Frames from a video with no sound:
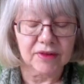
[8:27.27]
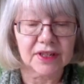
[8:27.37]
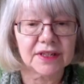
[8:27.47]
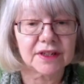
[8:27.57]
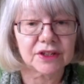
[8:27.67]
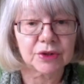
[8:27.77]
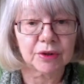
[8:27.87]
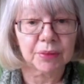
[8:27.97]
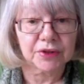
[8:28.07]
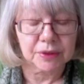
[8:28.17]
leading to
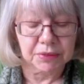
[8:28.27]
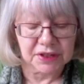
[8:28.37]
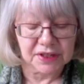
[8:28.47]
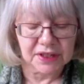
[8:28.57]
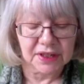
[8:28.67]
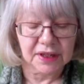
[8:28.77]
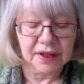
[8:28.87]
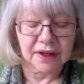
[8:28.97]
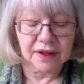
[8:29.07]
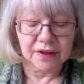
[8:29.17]
a possibility
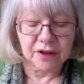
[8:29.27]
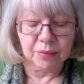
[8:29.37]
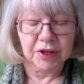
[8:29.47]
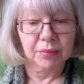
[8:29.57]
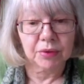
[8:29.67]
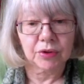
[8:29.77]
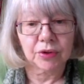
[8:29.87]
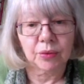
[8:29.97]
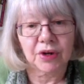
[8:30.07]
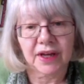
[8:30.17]
that people
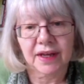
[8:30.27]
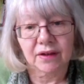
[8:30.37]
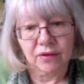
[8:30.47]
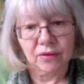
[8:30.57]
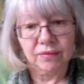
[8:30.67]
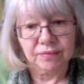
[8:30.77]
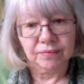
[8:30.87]
who were ill,